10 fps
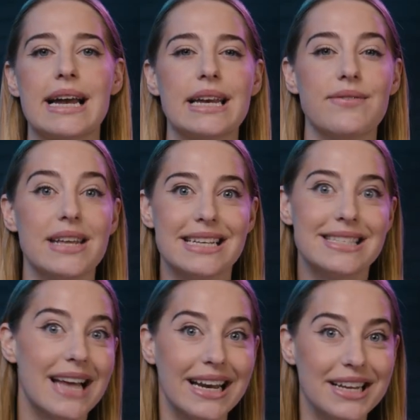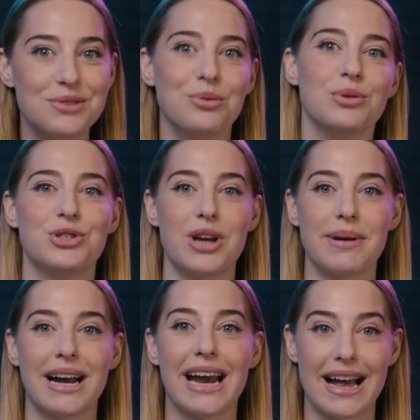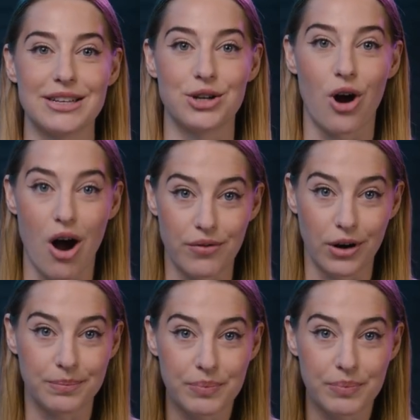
any of the exciting tools Gemini has to offer.